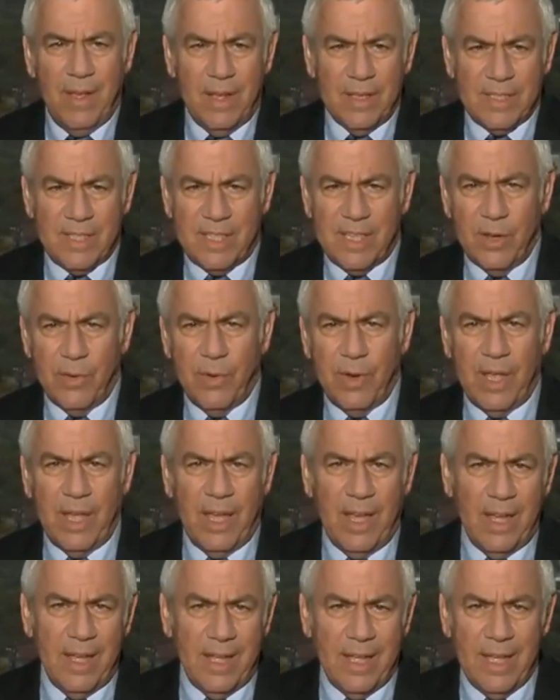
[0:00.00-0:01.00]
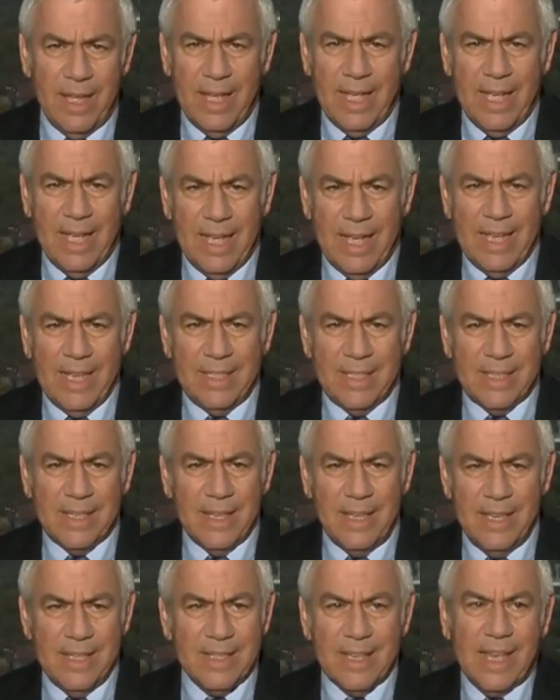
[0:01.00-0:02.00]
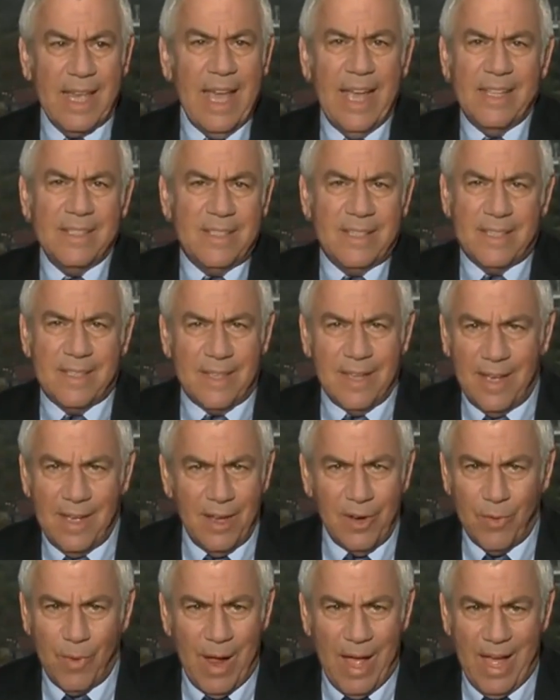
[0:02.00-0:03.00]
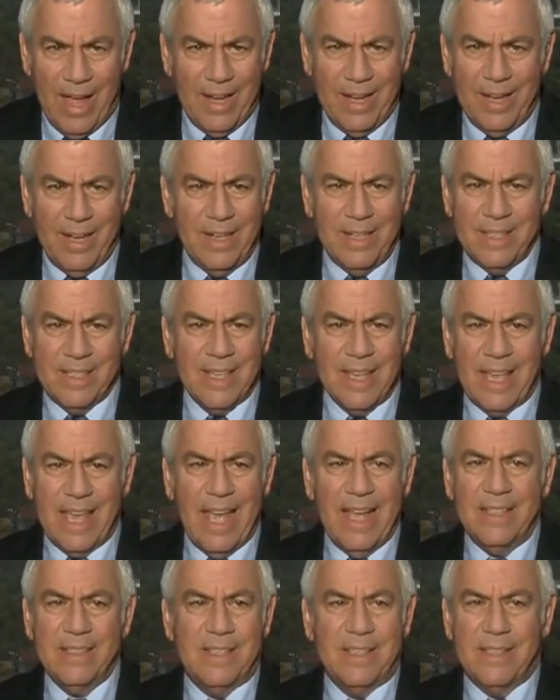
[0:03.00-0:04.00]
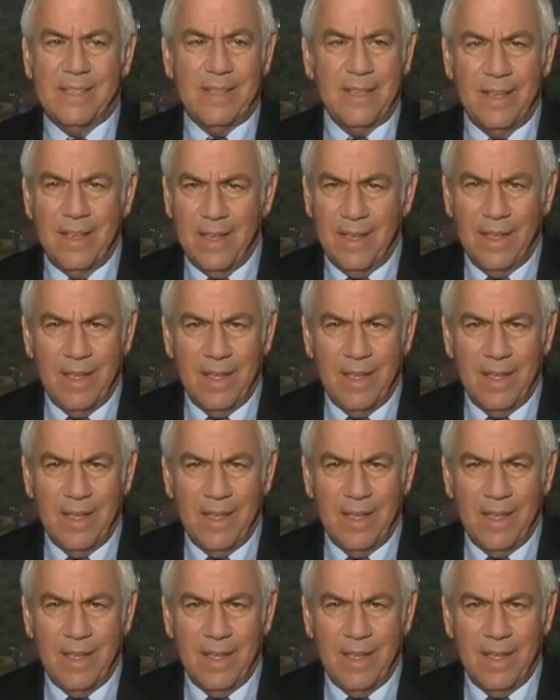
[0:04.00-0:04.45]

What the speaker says: Syria is against Iran and is against